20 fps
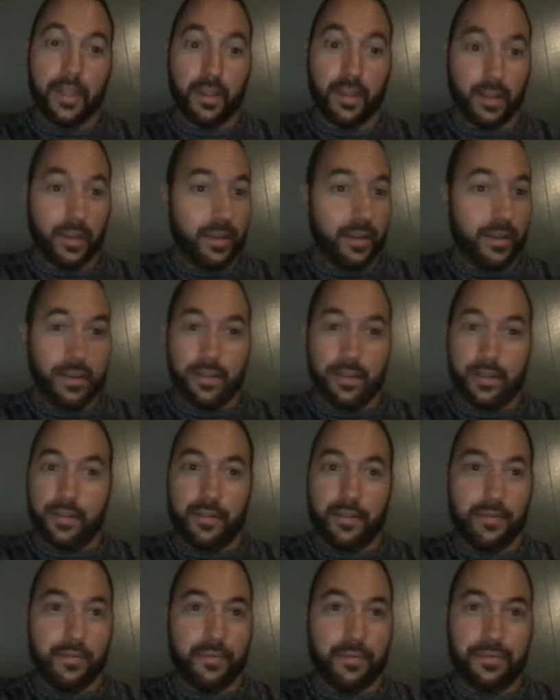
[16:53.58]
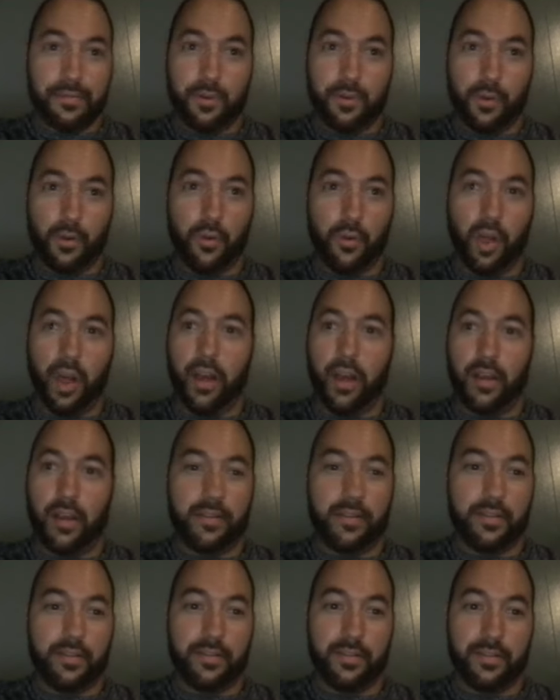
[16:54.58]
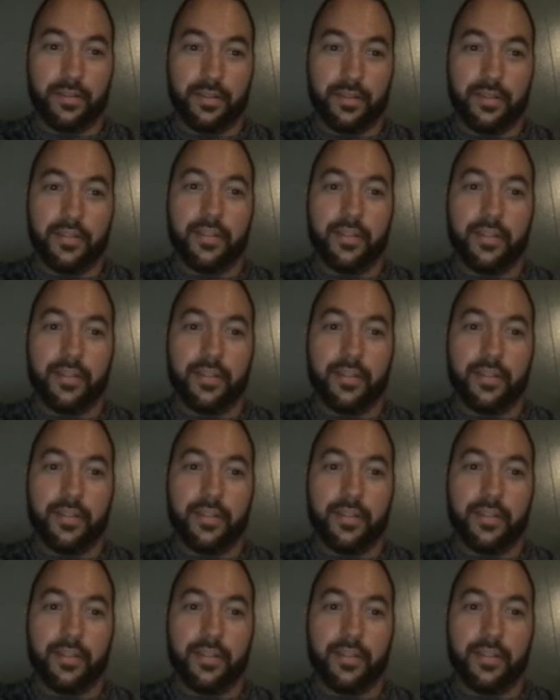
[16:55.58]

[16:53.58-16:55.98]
So you know, oh, we were wow. able to keep it going